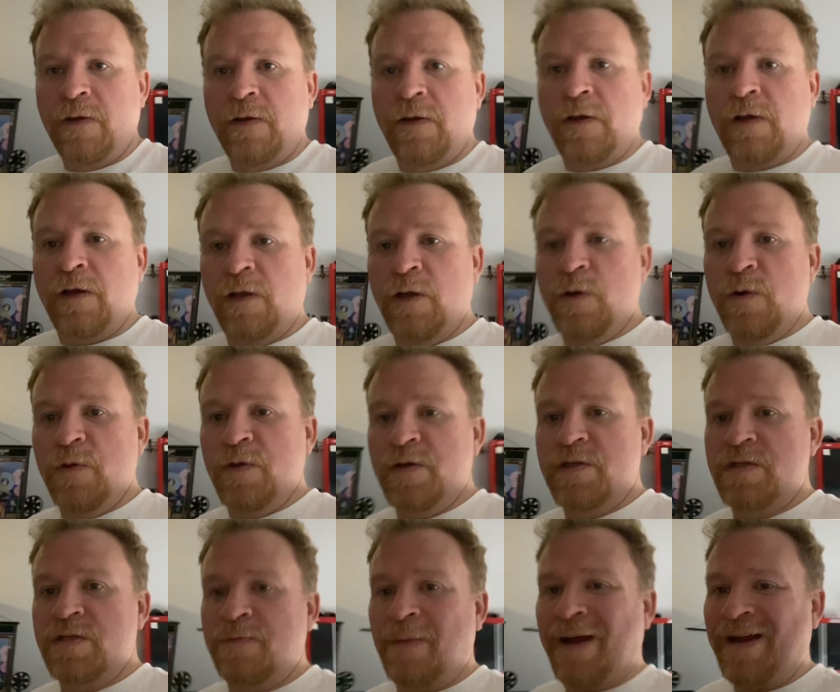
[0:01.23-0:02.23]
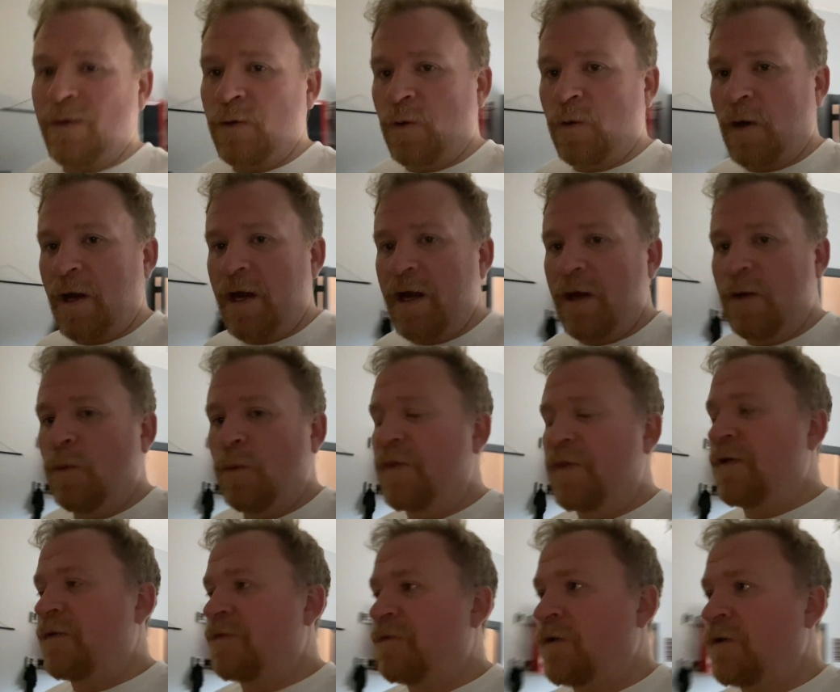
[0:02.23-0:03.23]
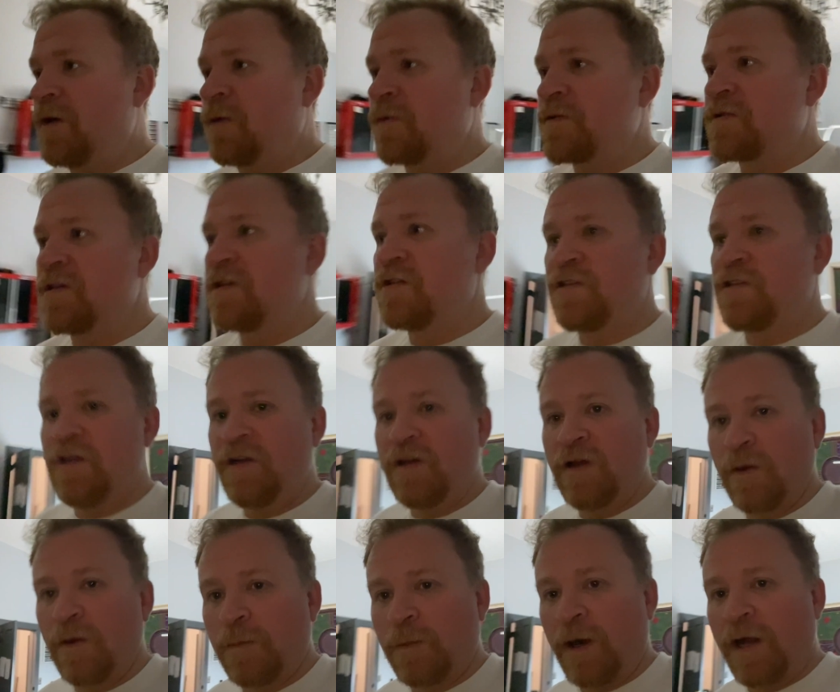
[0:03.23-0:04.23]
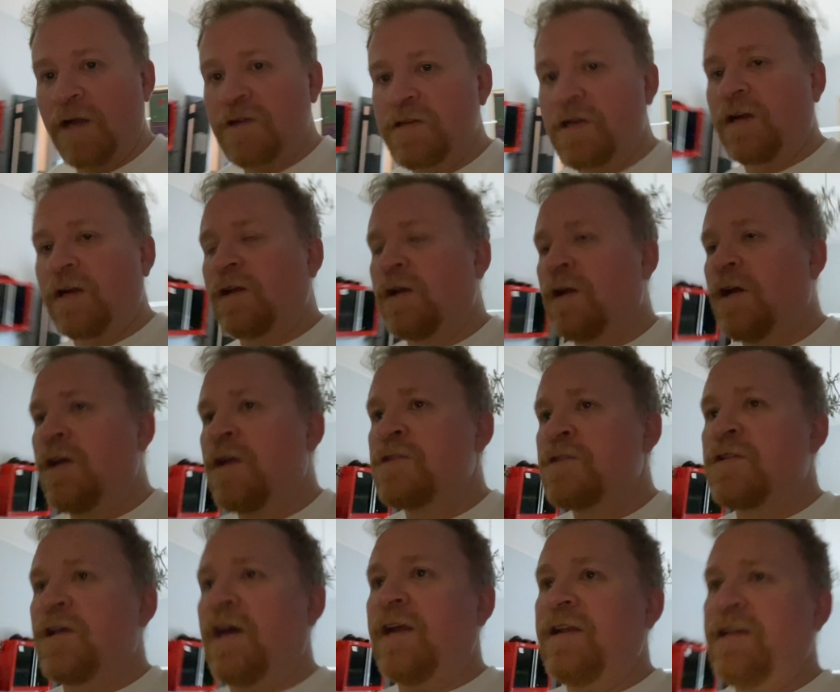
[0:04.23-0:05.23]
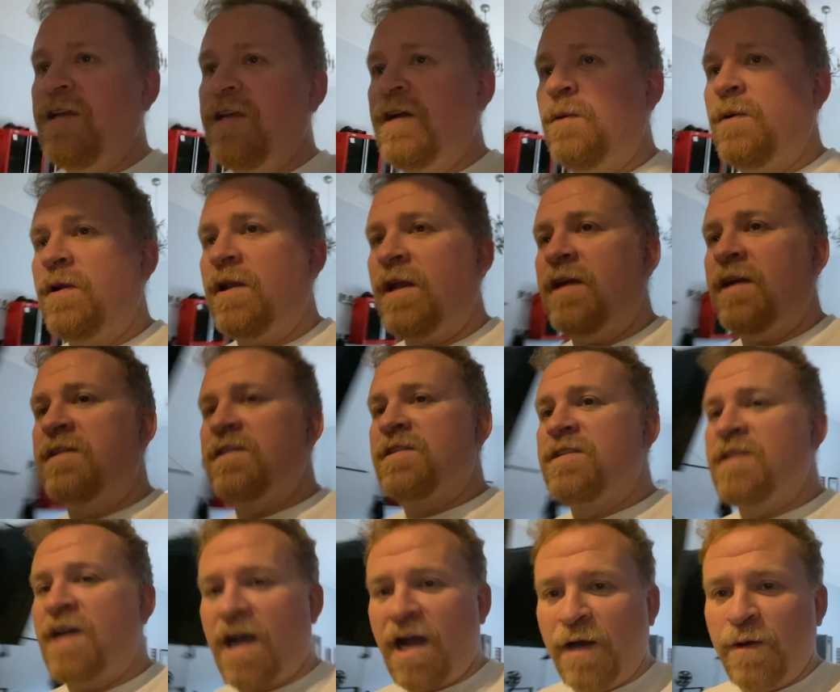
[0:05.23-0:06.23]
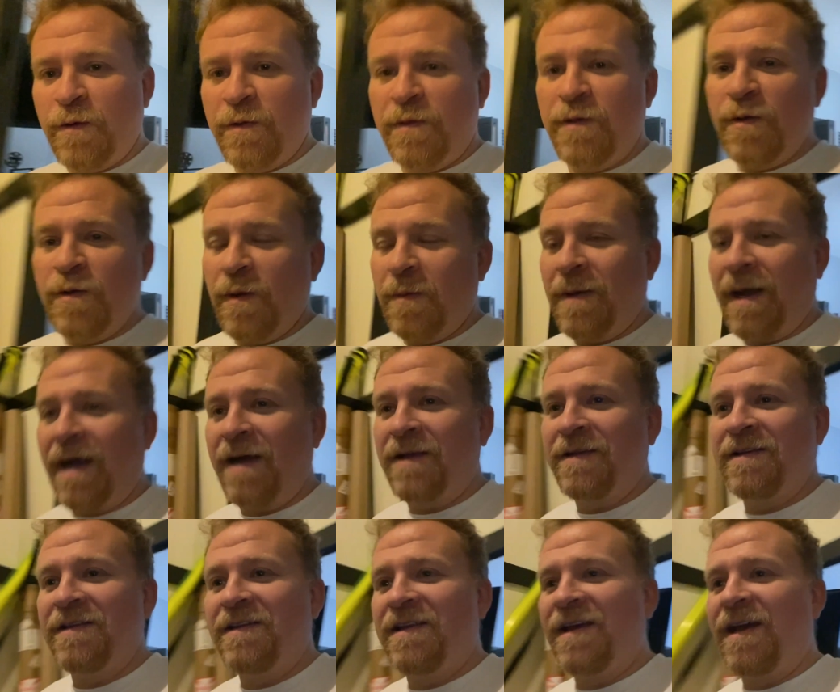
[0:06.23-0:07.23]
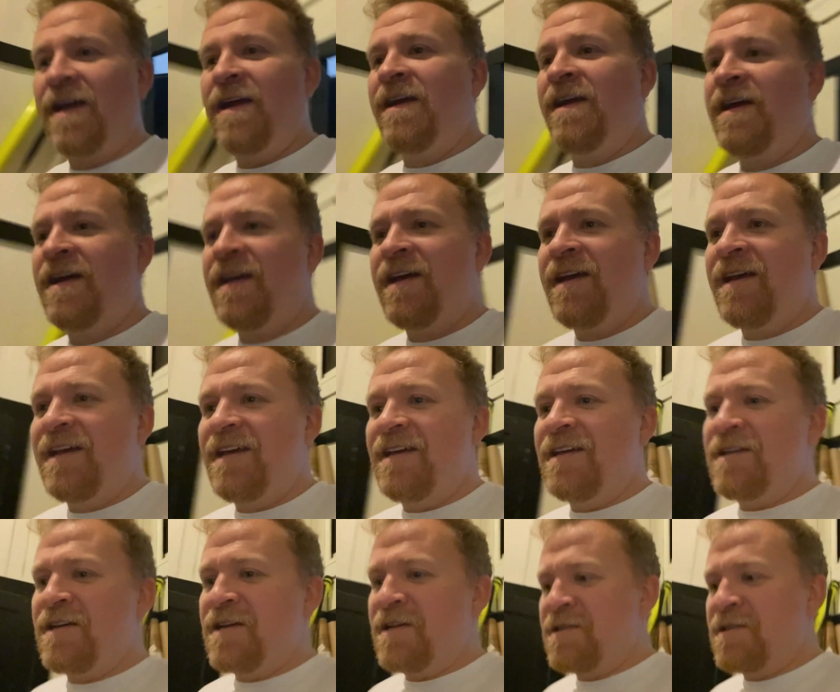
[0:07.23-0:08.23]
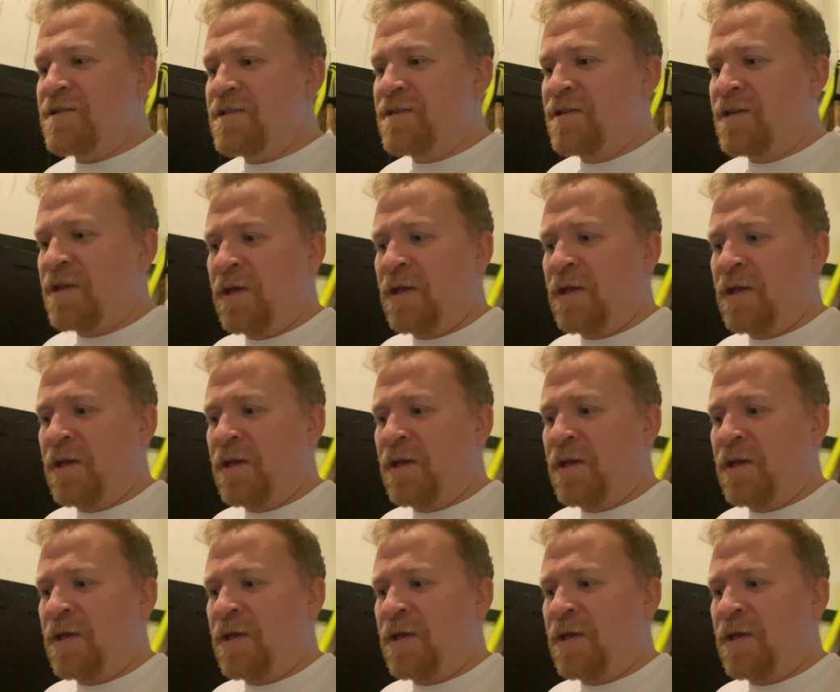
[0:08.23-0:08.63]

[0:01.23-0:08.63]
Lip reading: Hello, this is Michael Gray with the Frequency Genome Project. So the idea I would like to talk with you about today is